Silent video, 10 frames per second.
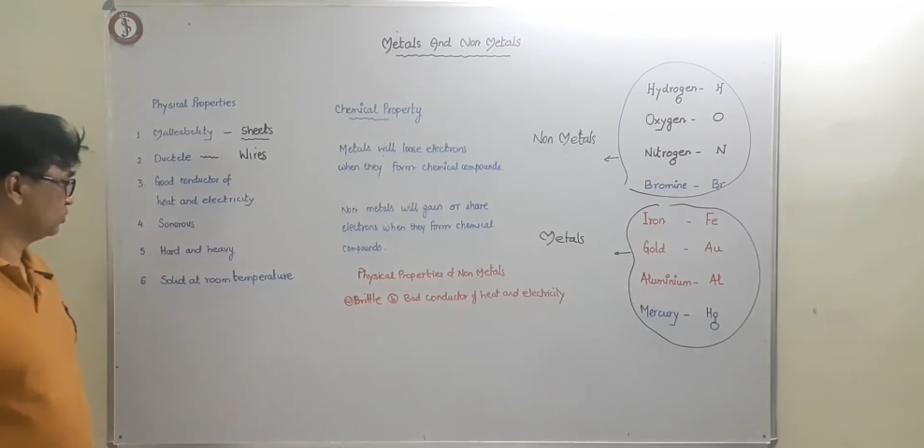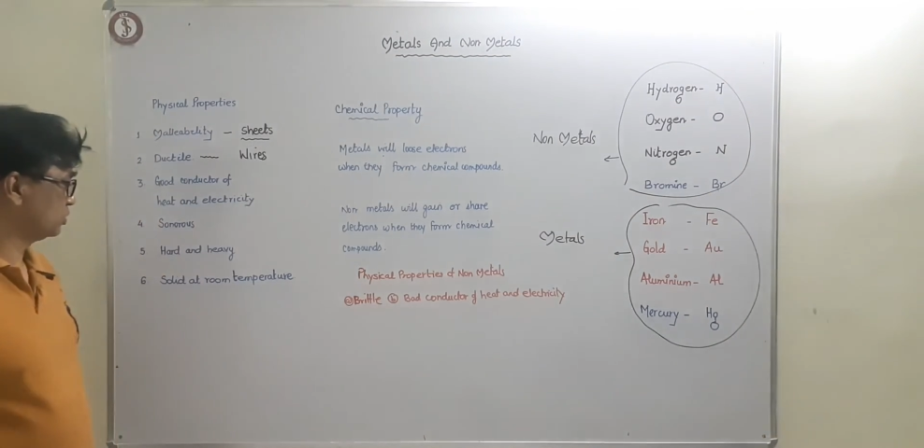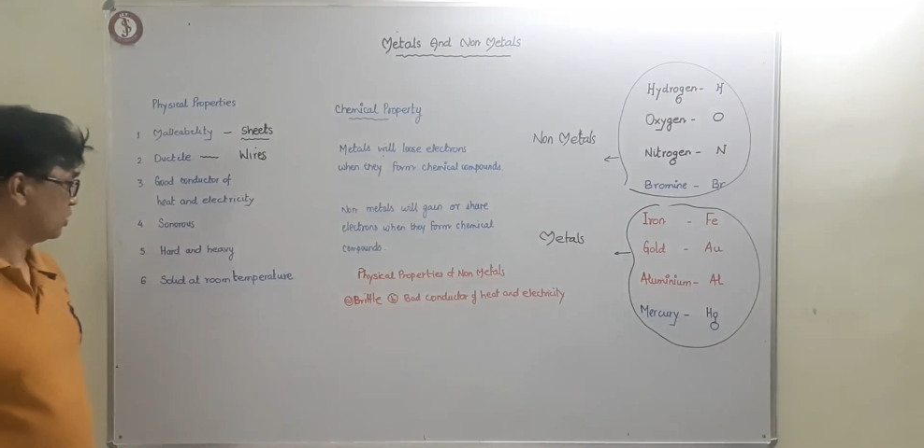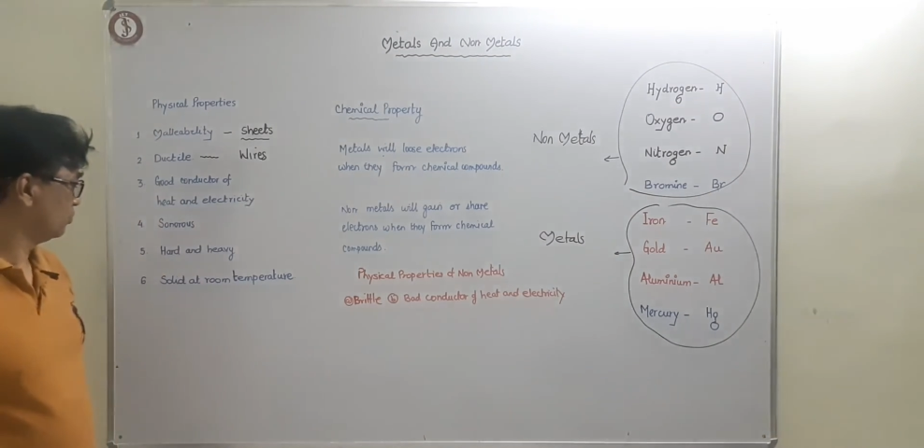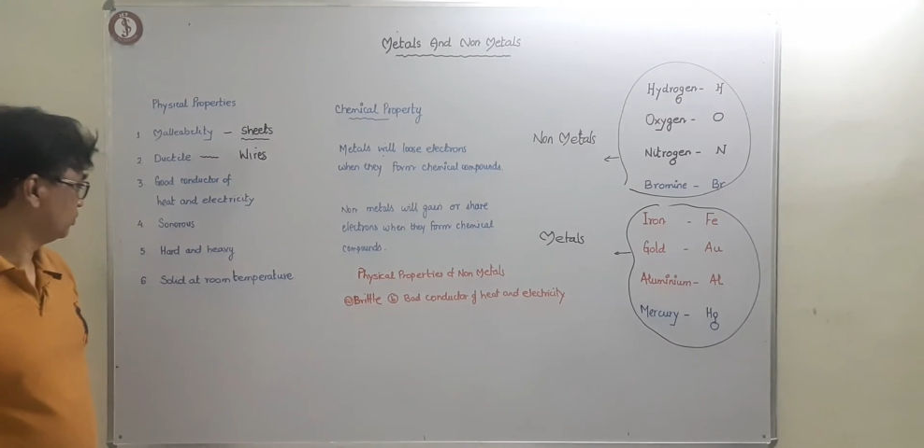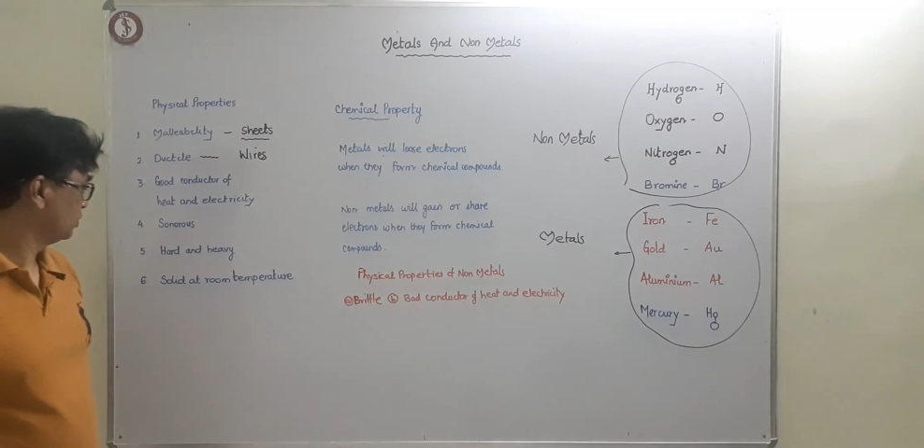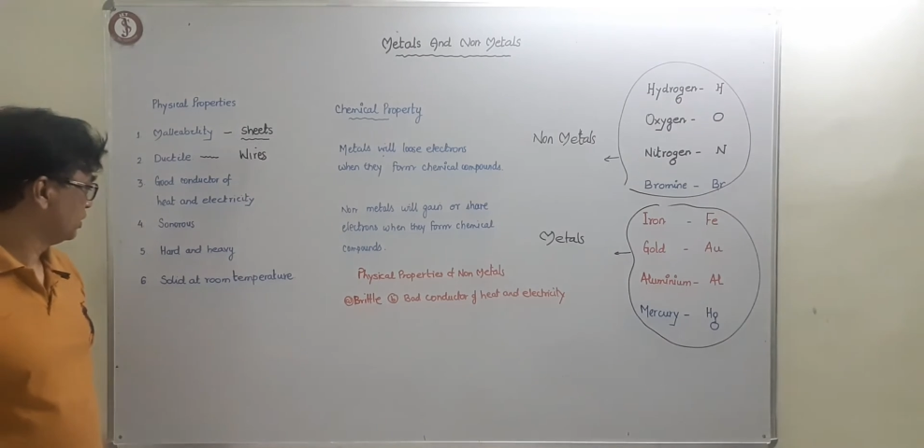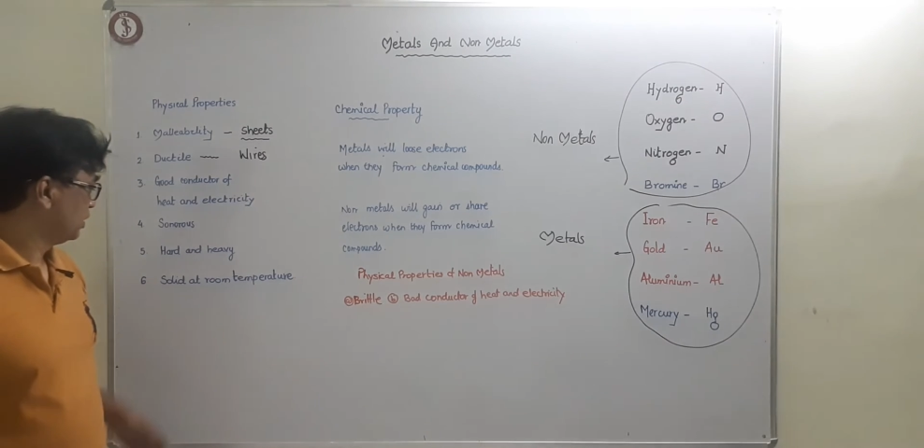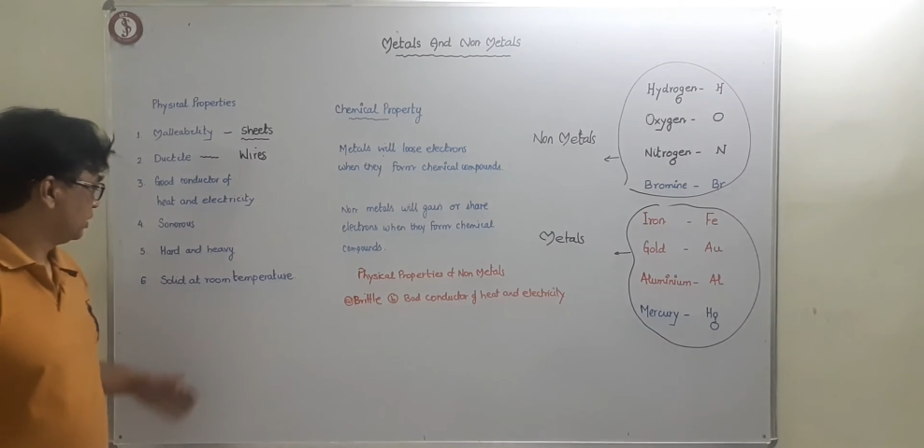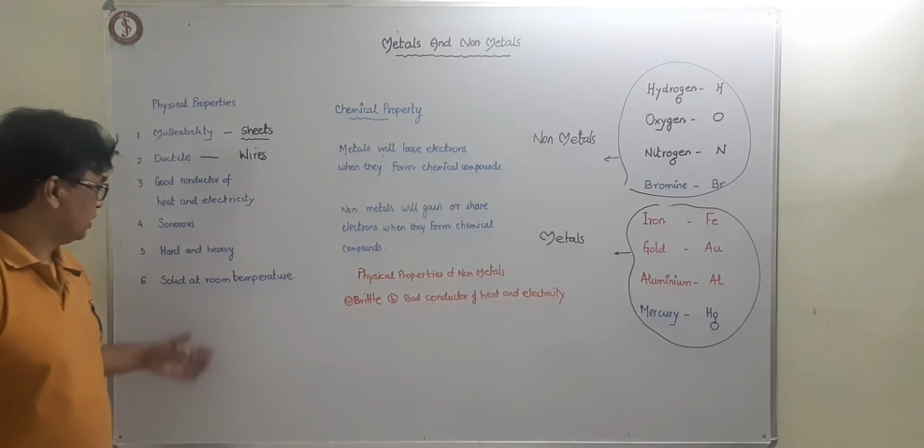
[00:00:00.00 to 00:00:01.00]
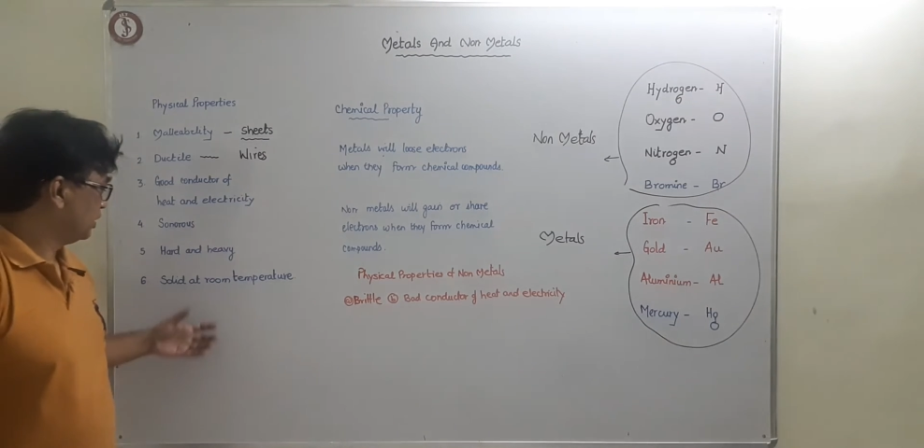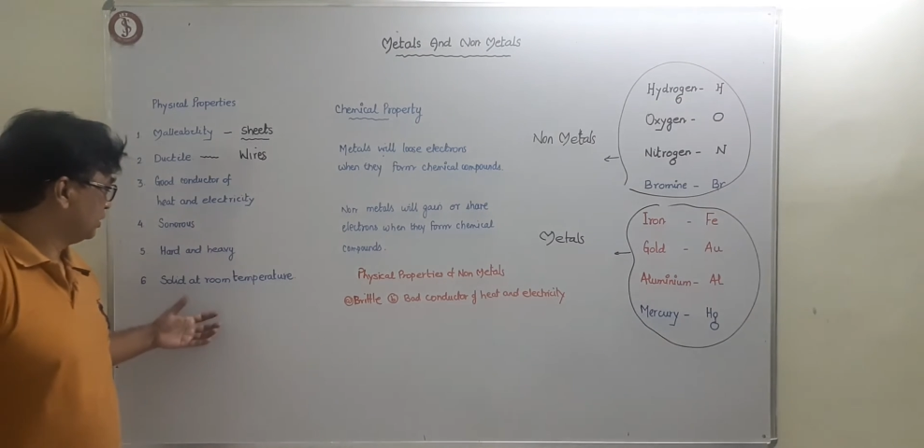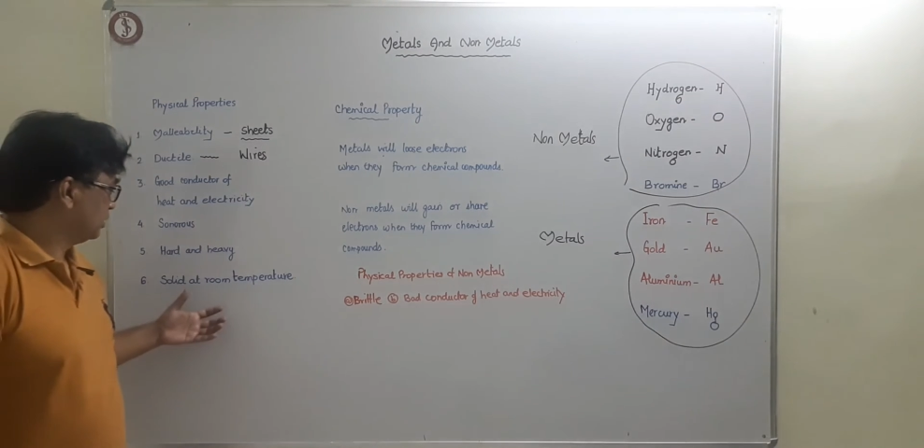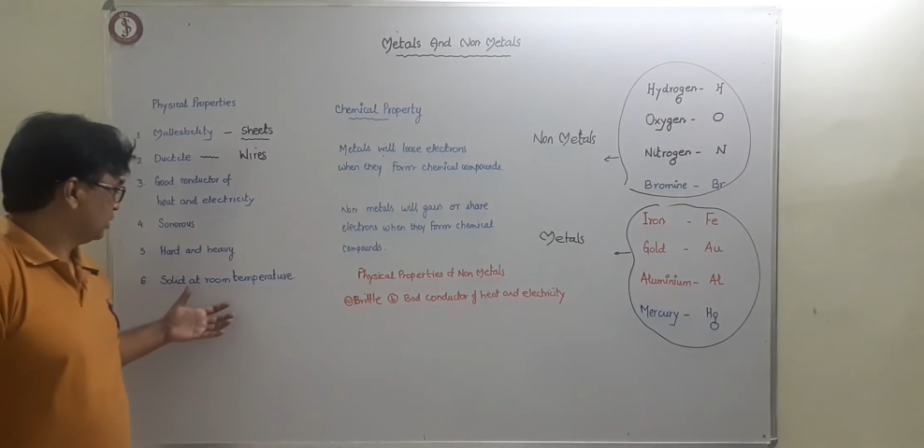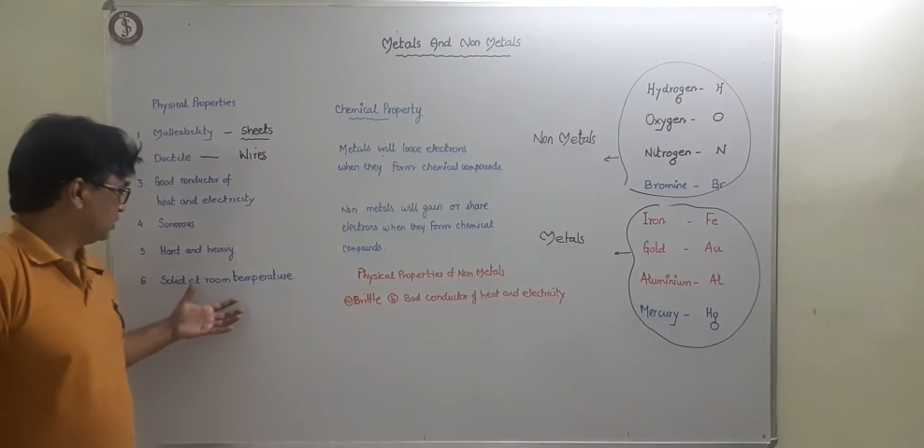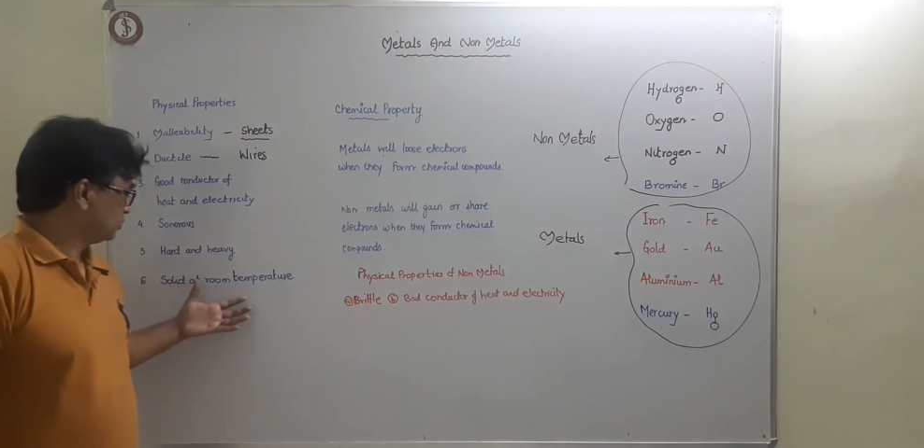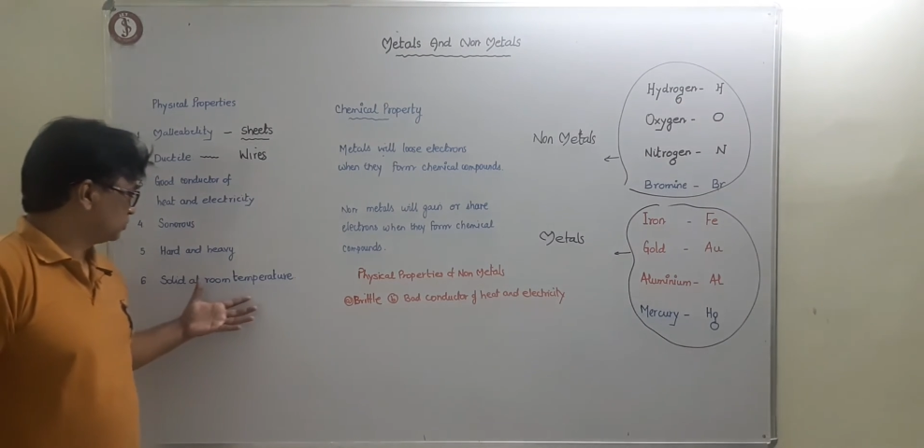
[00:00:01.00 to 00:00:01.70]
sound, and they are